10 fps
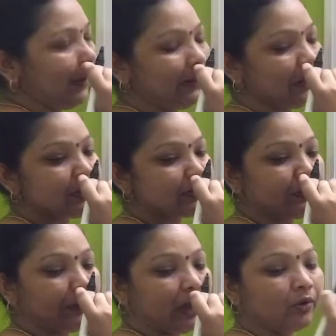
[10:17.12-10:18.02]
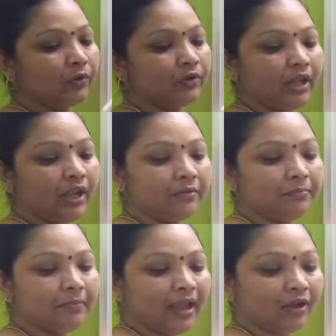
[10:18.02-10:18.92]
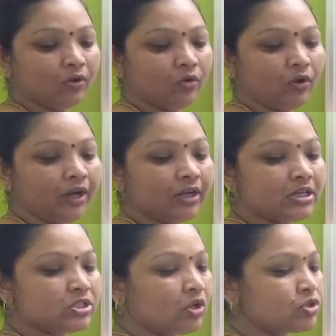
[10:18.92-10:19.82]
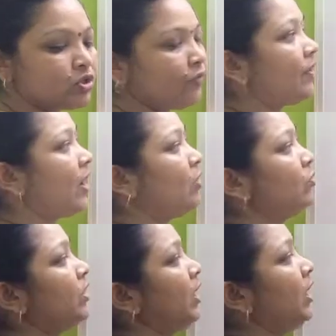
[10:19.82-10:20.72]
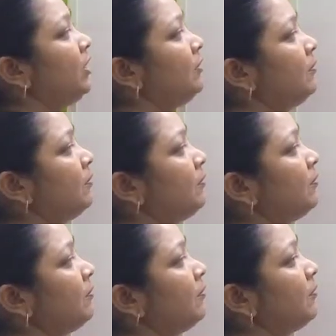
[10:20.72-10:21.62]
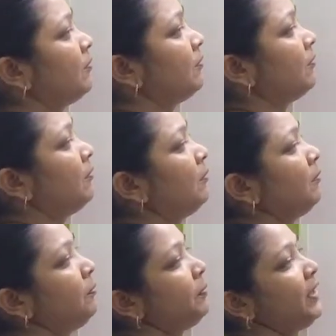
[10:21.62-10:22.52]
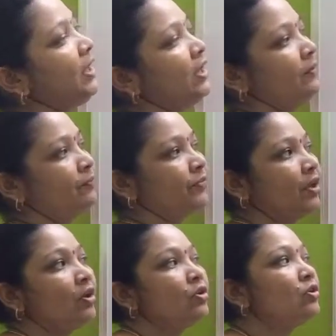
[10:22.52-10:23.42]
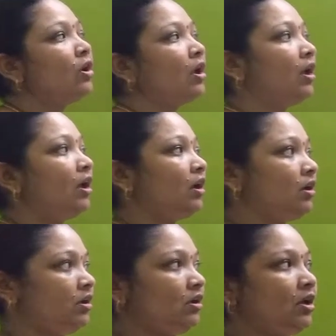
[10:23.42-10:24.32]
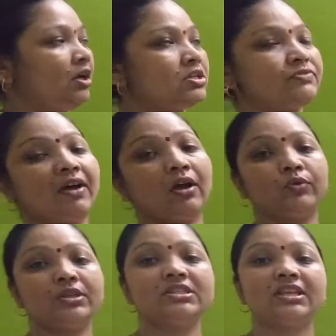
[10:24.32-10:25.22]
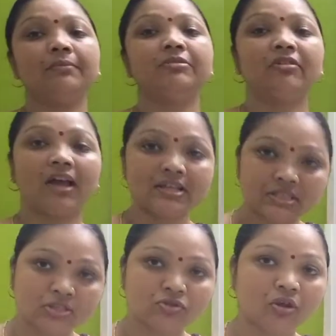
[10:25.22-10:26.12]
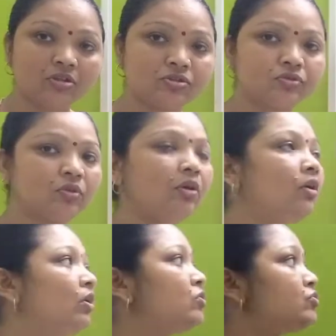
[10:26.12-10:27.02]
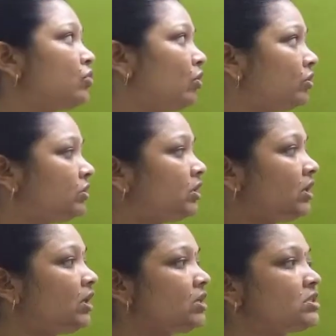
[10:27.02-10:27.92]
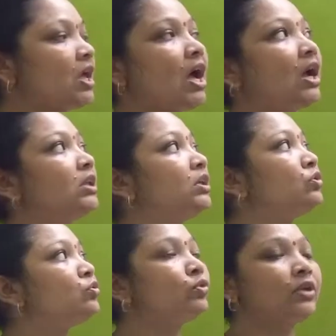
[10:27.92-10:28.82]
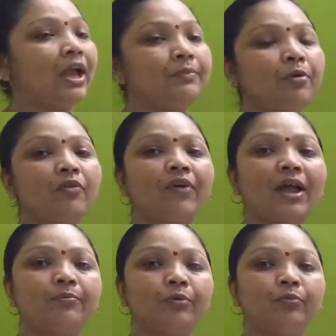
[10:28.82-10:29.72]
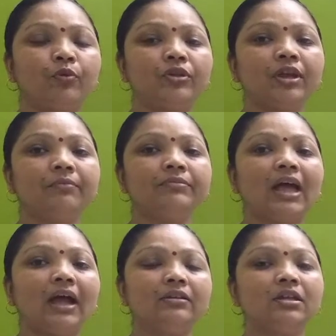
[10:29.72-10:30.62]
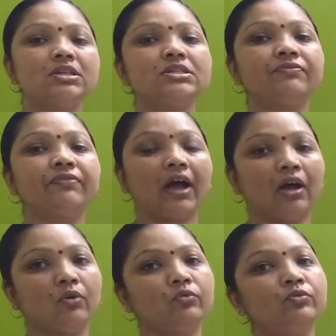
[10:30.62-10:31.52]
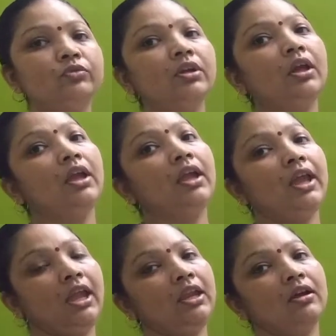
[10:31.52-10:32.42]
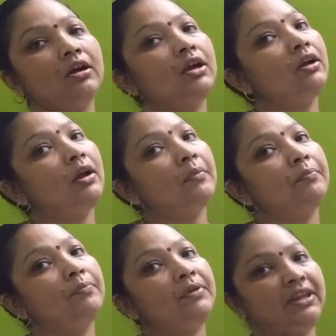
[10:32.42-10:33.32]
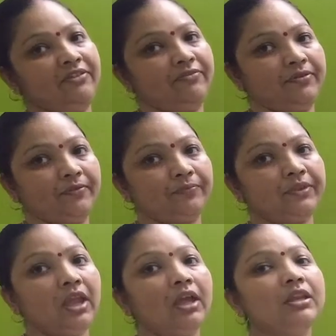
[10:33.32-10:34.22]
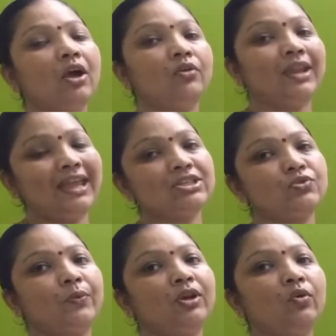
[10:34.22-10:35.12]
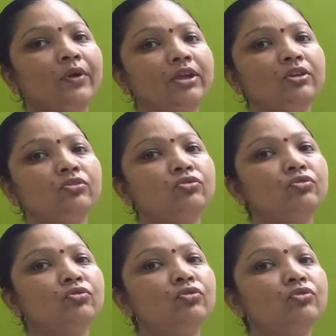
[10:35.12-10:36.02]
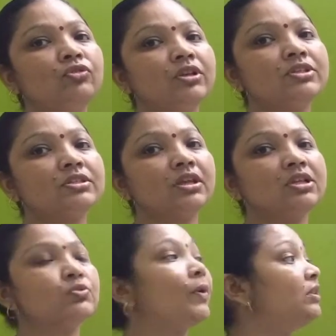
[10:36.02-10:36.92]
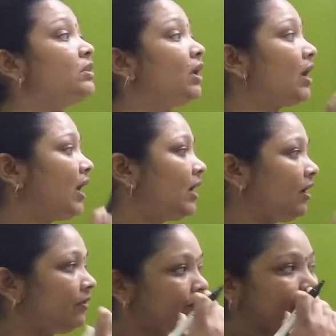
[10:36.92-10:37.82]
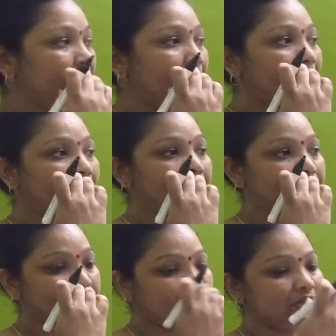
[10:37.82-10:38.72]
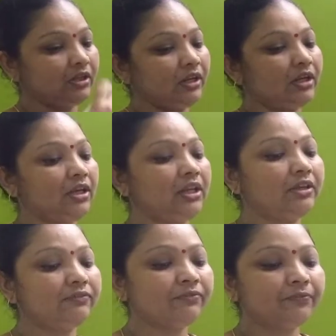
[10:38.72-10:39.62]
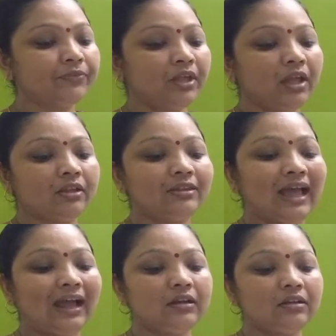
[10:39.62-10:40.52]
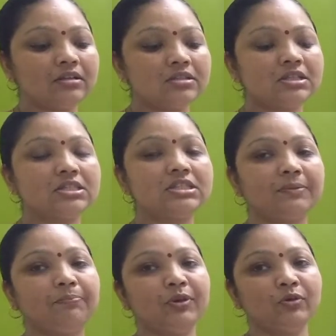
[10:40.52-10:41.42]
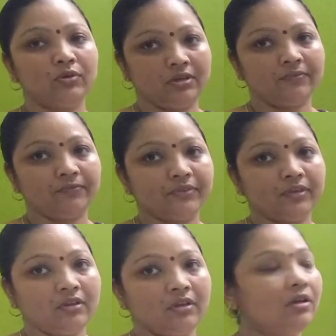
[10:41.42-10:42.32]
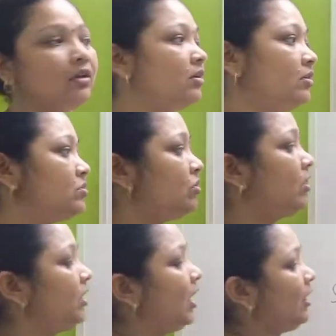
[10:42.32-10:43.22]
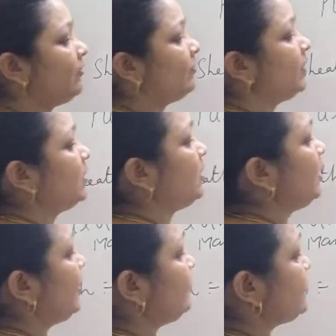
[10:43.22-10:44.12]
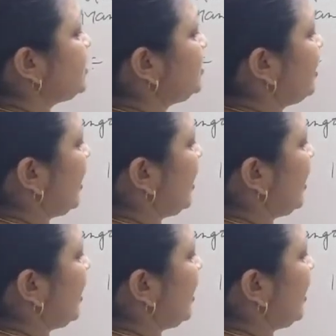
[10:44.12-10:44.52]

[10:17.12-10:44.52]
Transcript: It is found in mango. It is also found in pea. It is found in some grasses also. So these are the two type of hypopodium that is found in a leaf. Now next we're going to discuss one thing I have left in leaf, that is the stipule. Sorry, I have left it